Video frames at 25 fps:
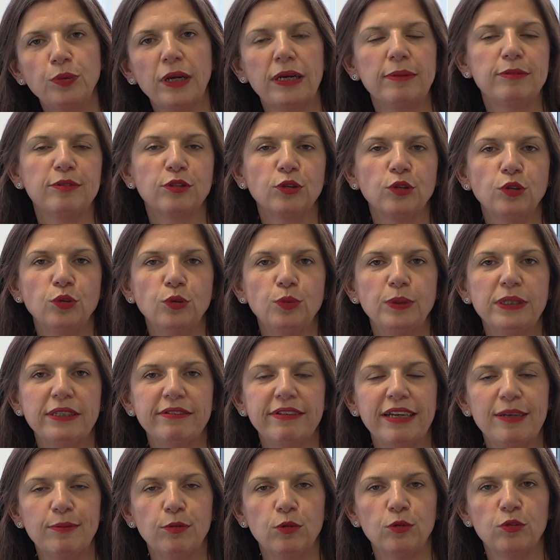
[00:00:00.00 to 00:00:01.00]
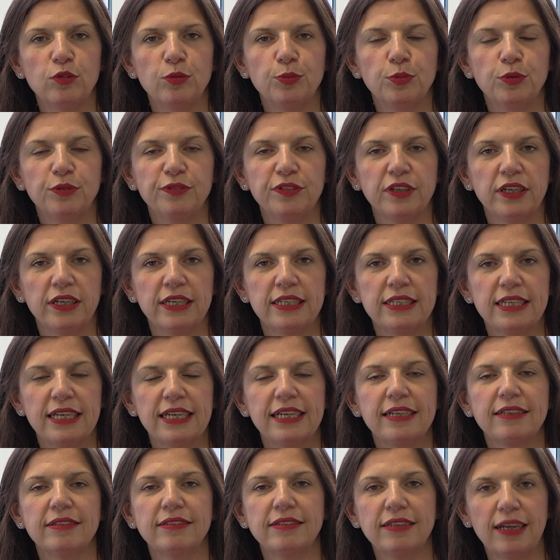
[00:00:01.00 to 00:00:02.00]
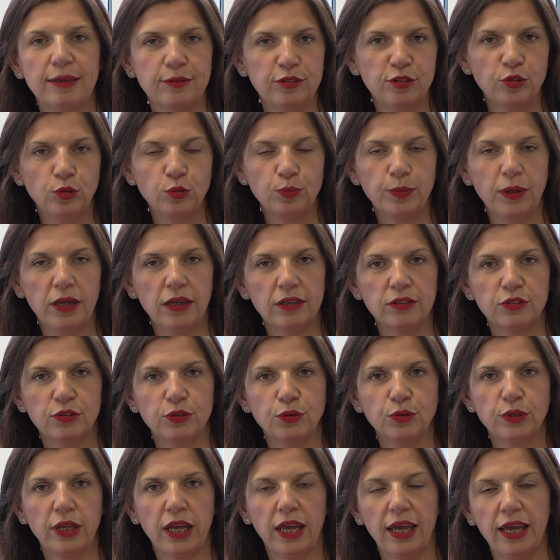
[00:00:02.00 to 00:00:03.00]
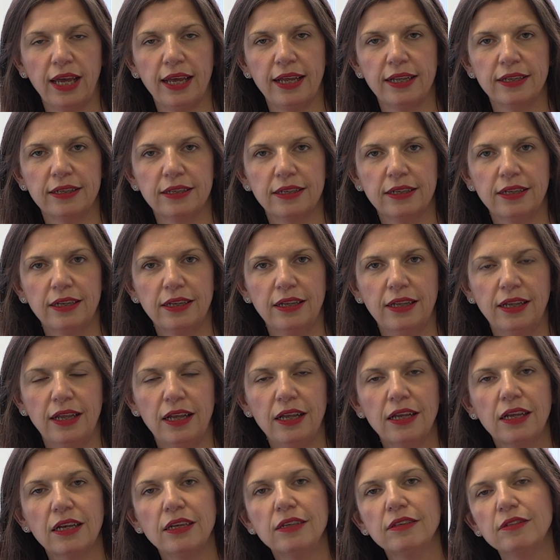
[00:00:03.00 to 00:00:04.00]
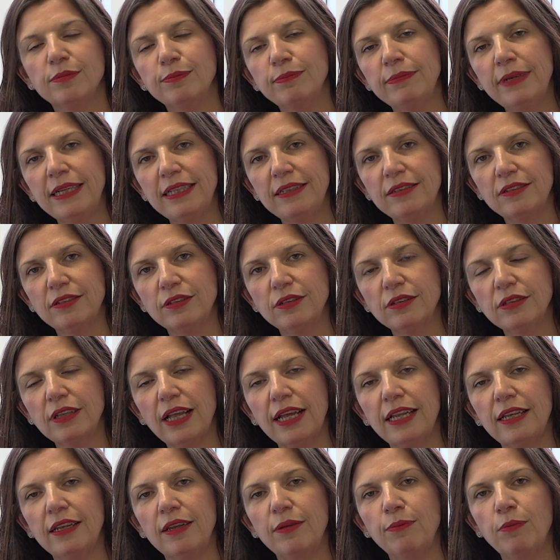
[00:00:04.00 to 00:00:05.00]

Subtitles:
prep school, we're able to provide exceptional pastoral care. A girl's mental and